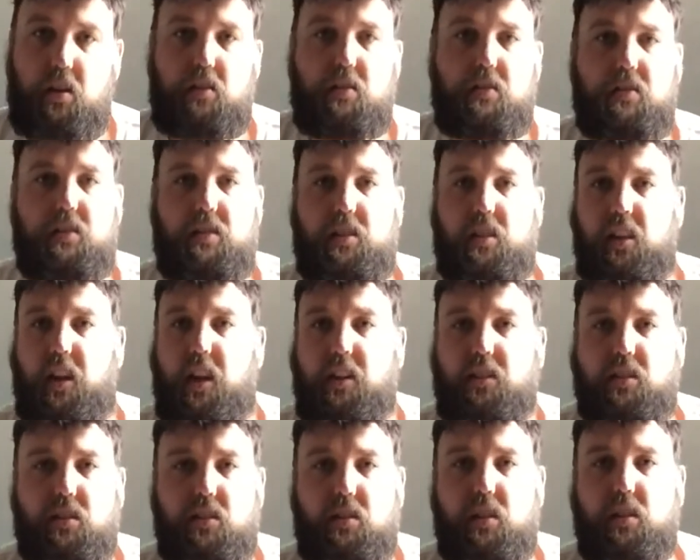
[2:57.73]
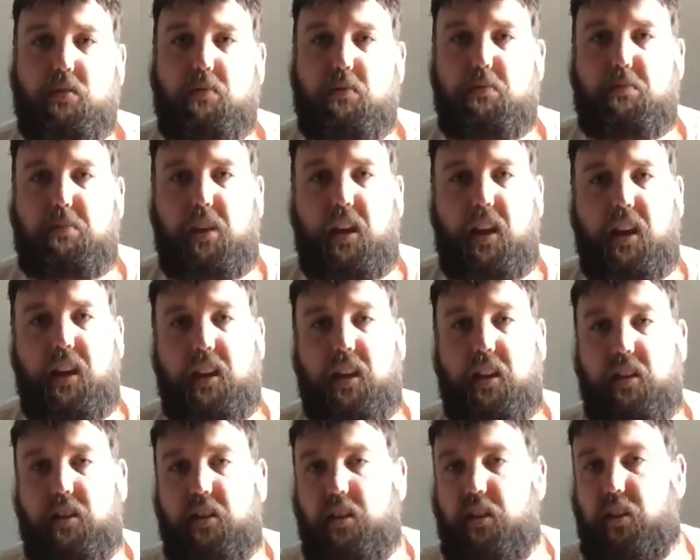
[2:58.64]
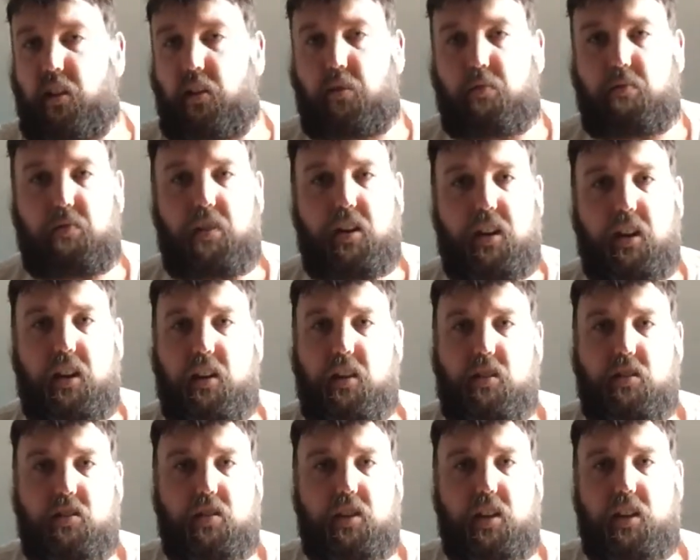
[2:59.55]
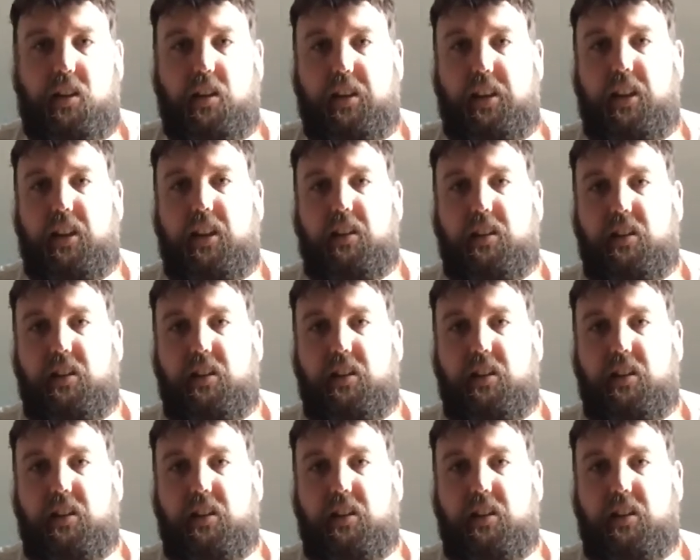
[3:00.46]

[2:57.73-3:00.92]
So that's just with playing it, you know, really gently,